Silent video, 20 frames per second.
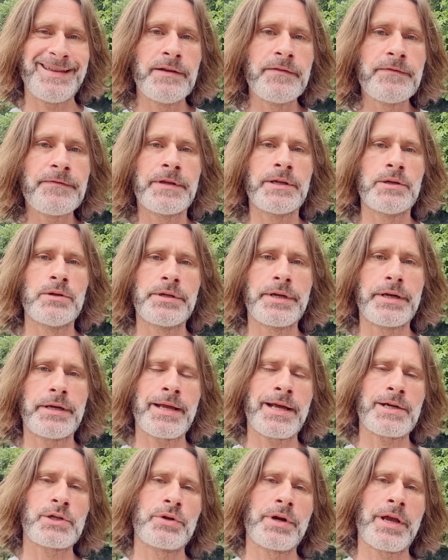in-field
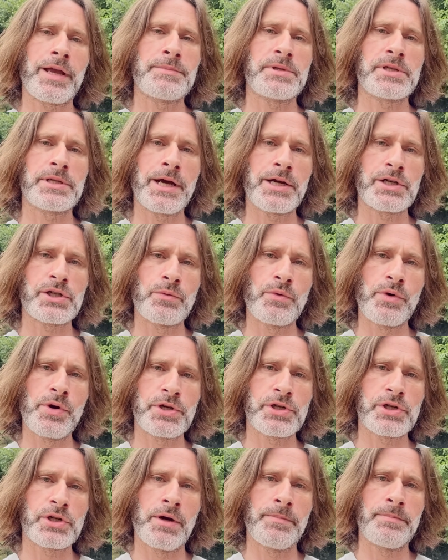natural game seduction
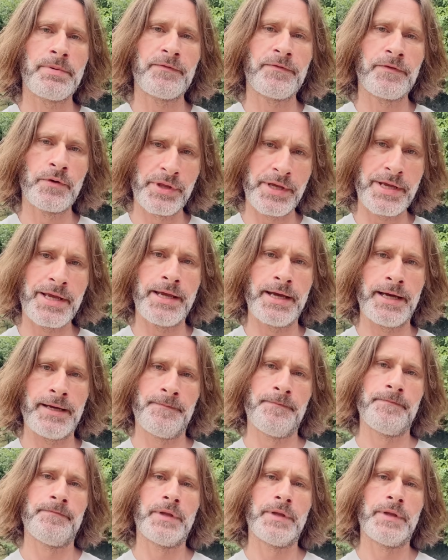workshop for the year.